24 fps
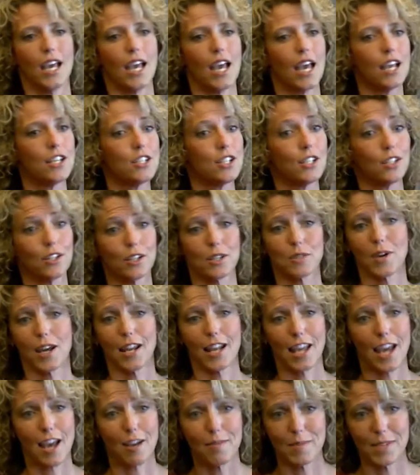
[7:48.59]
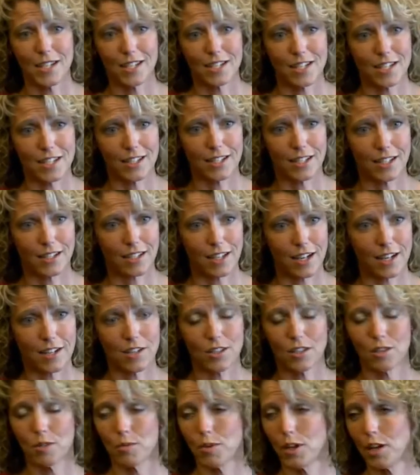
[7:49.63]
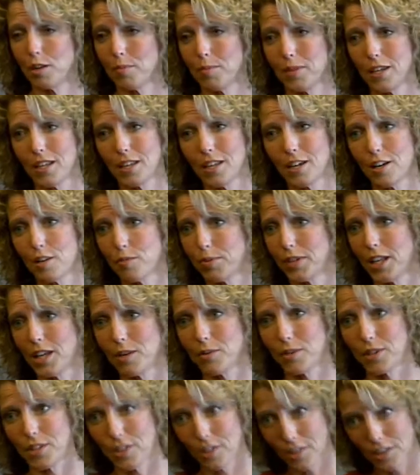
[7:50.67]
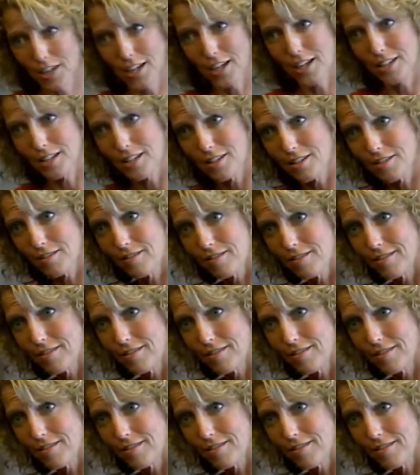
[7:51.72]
And she looked right at me and she said, "Glenna, do you want to be there to play with your kids?